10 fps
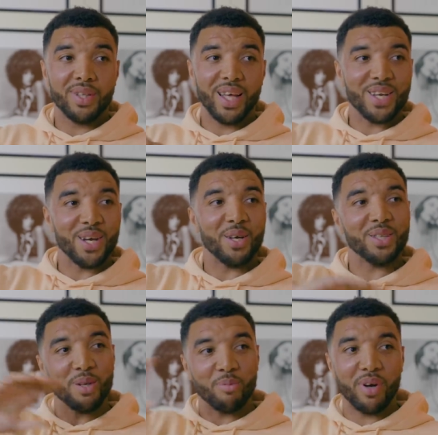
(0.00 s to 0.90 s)
Then you get
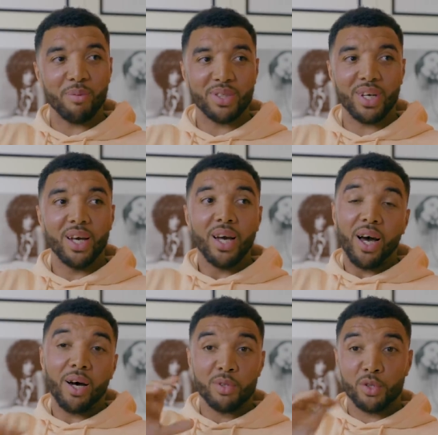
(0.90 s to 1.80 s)
into the Prem, it's like,
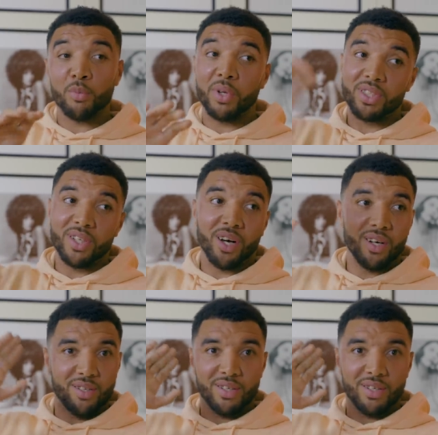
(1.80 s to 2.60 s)
oh, he's good, but he's not...